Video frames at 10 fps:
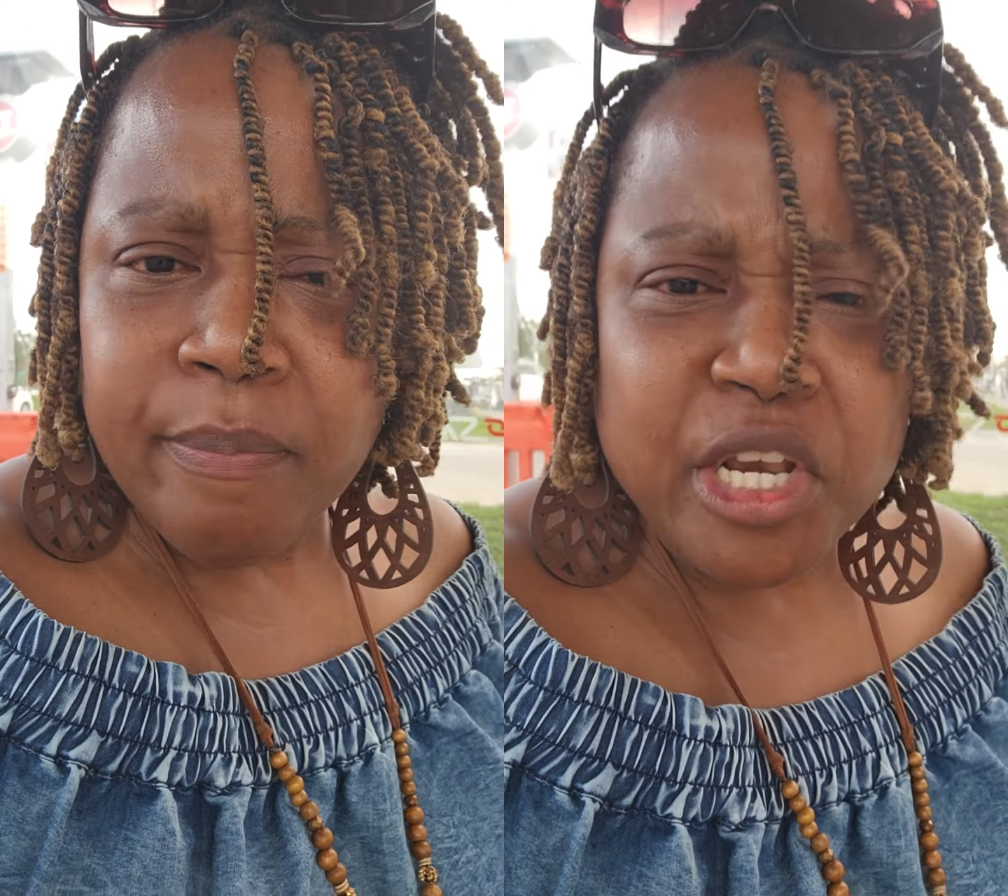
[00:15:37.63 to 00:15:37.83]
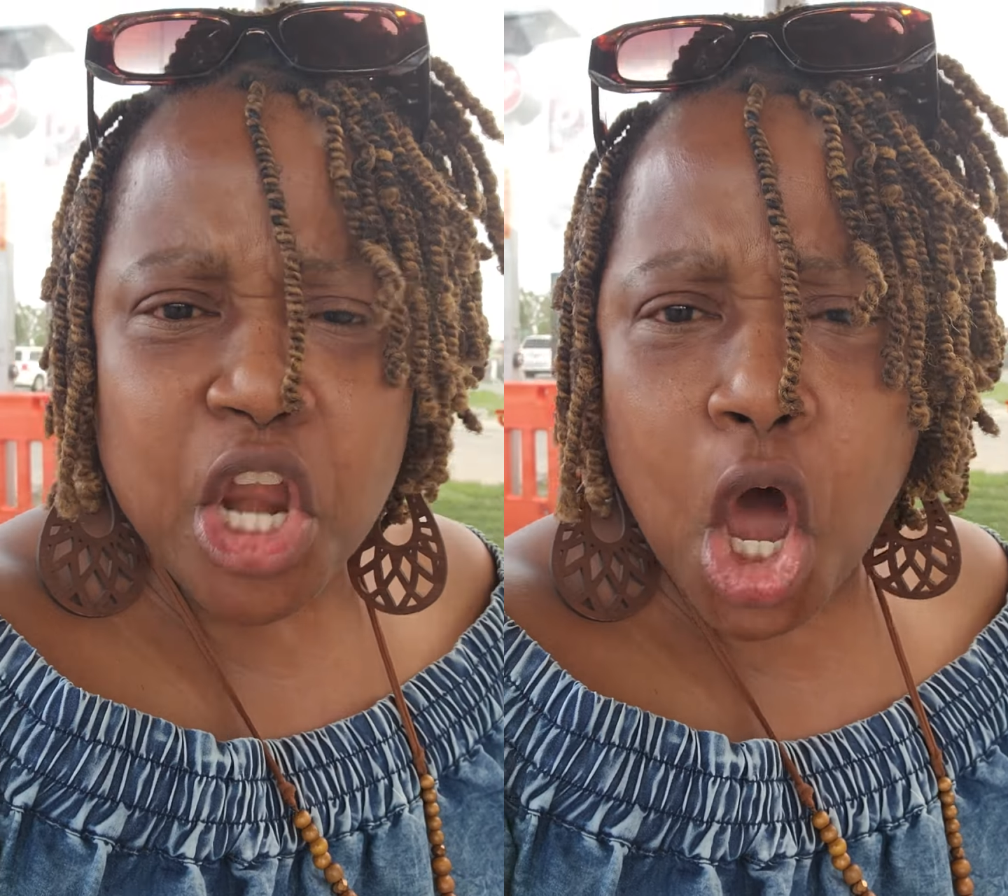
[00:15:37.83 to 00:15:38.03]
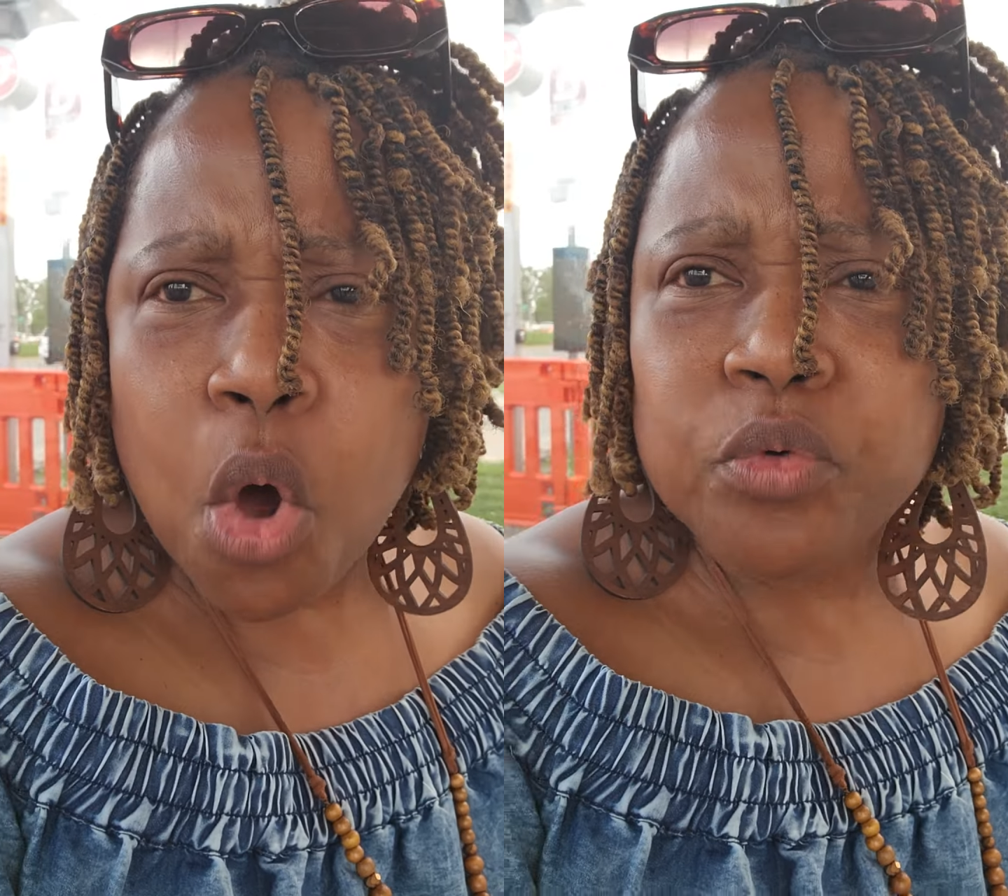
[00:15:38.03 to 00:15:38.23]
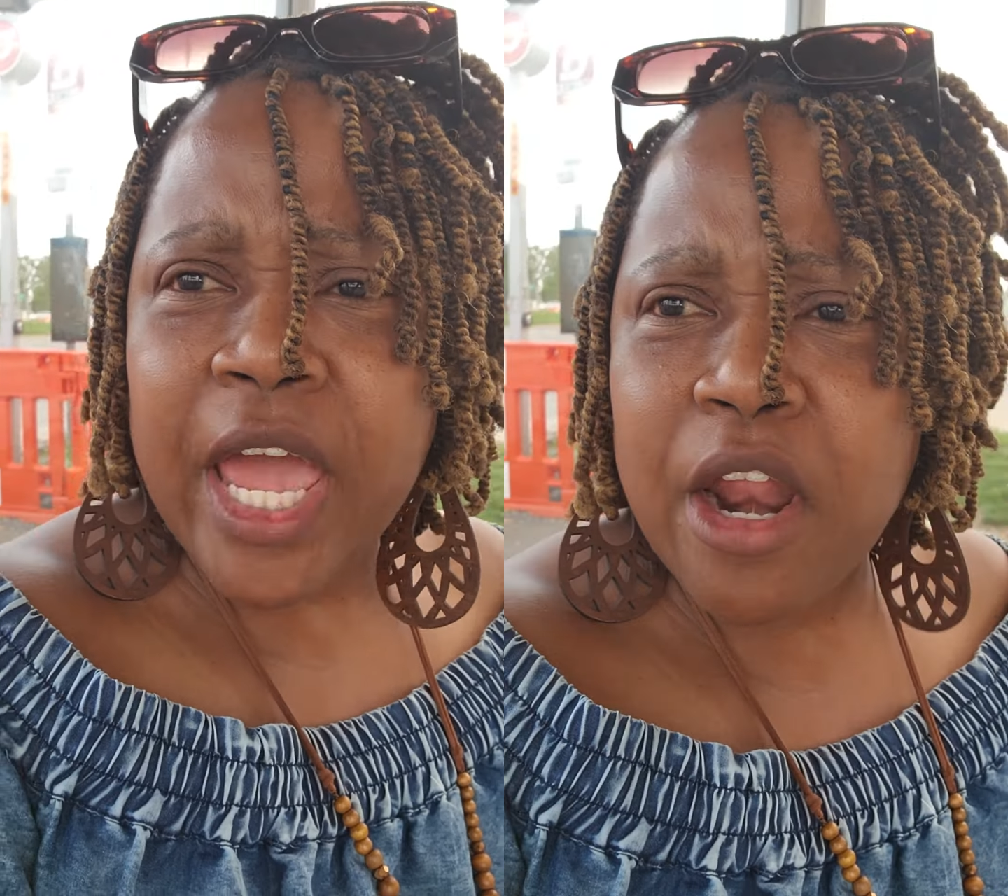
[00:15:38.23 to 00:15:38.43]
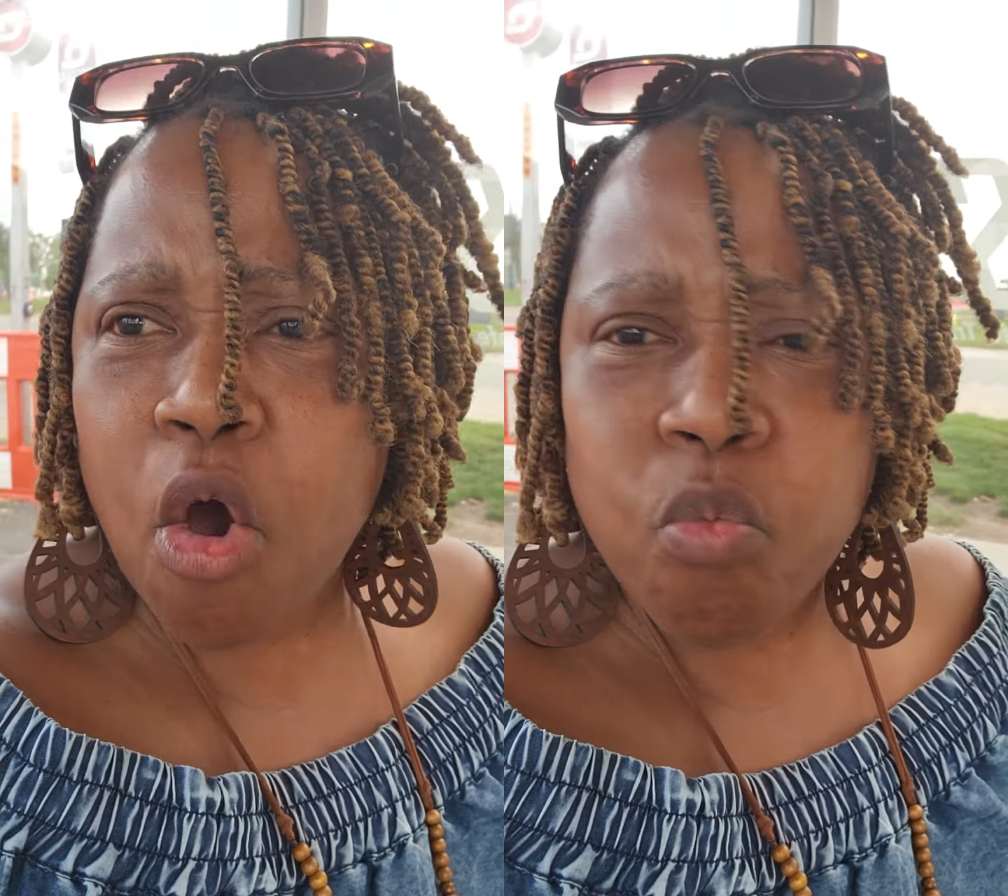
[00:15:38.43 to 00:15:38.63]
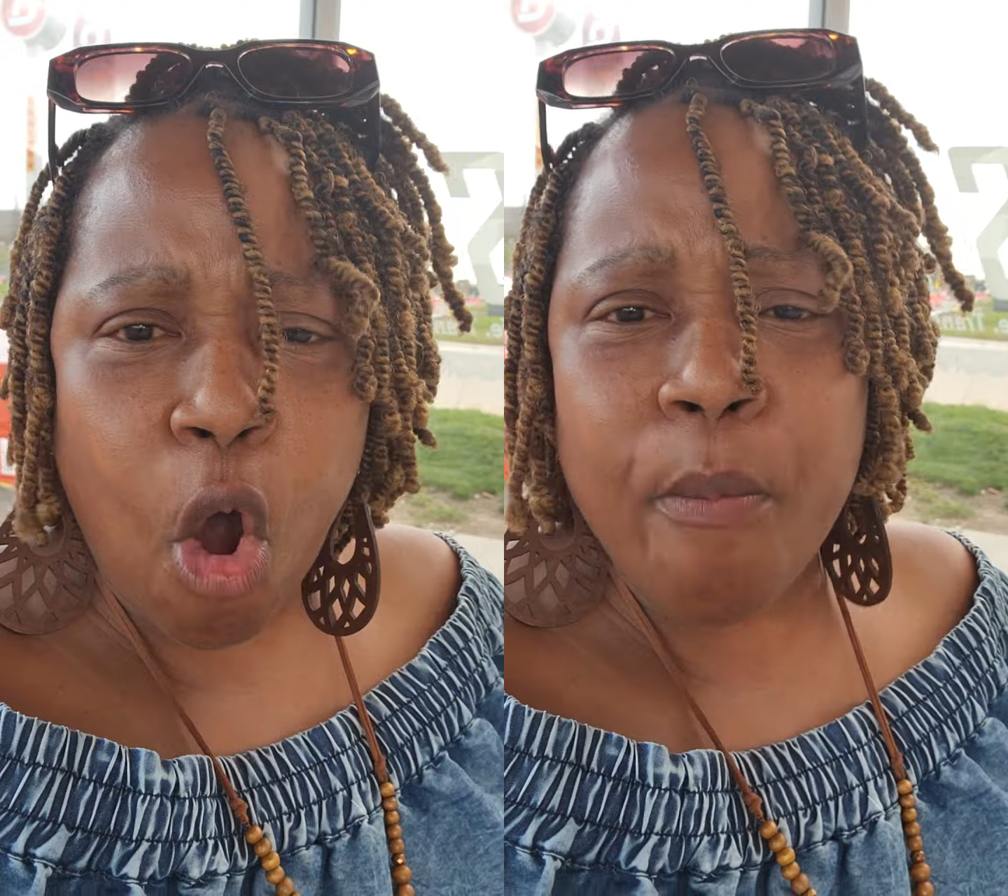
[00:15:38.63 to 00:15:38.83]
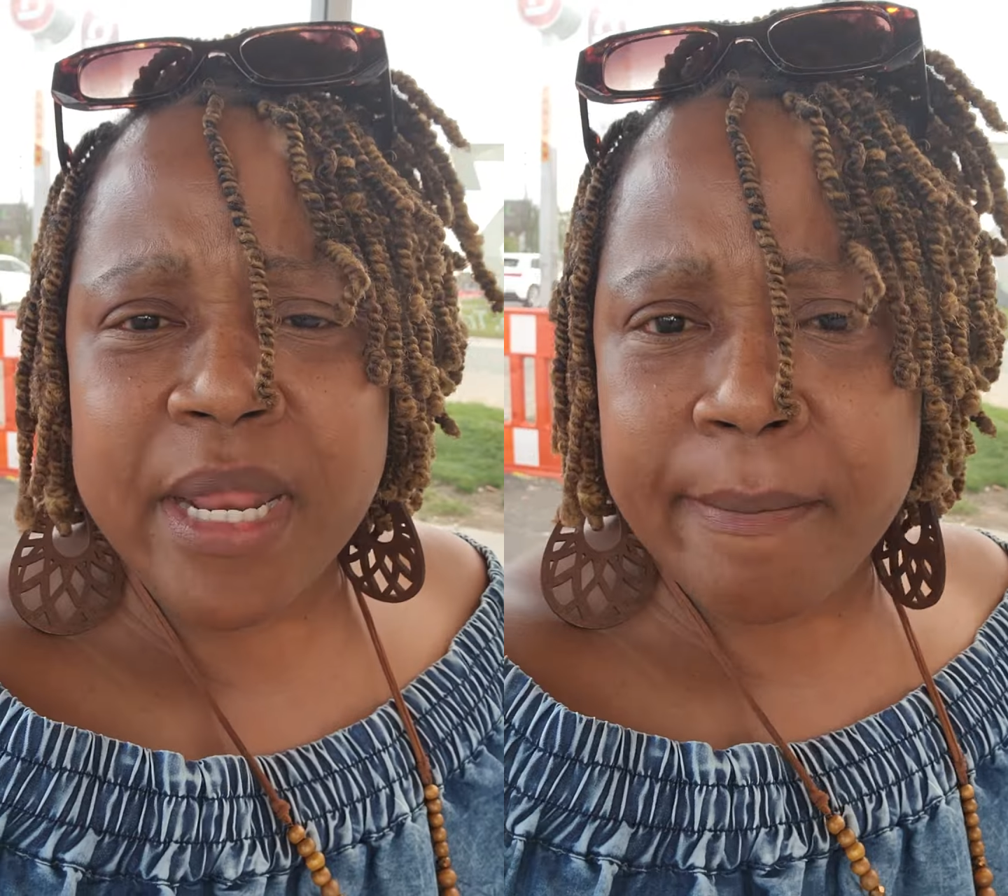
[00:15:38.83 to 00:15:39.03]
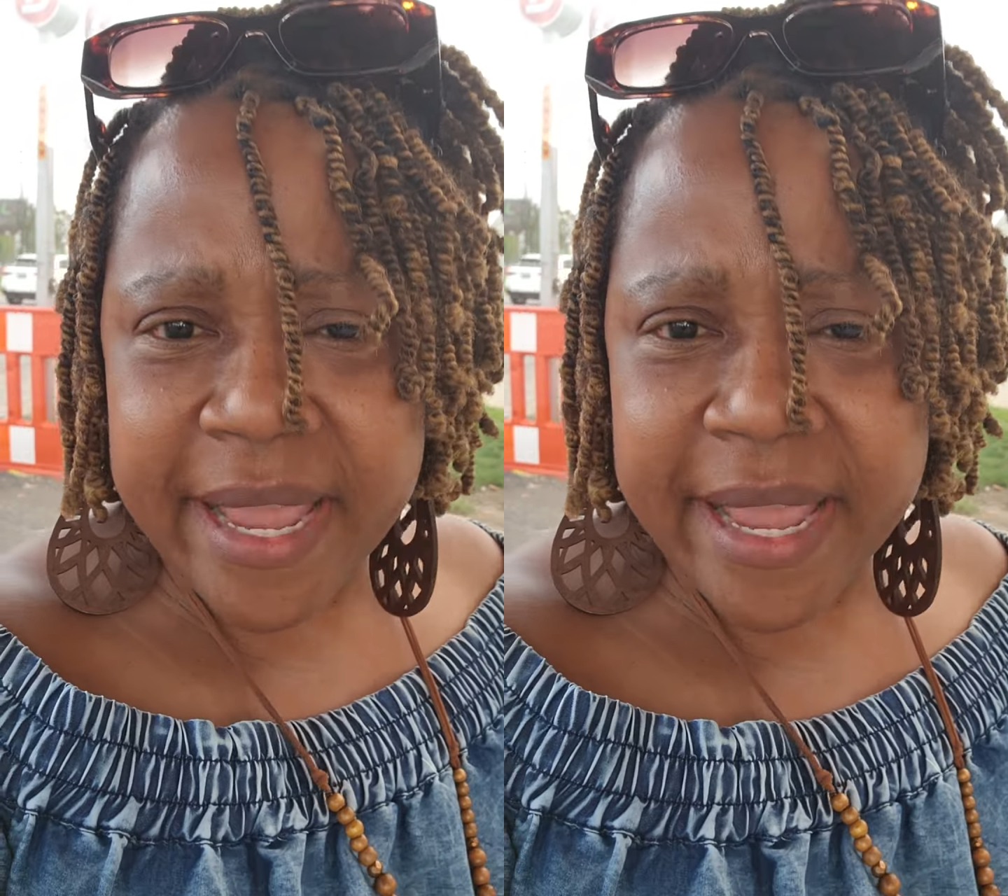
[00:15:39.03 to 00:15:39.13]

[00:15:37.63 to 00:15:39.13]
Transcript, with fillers: But no, they don't want me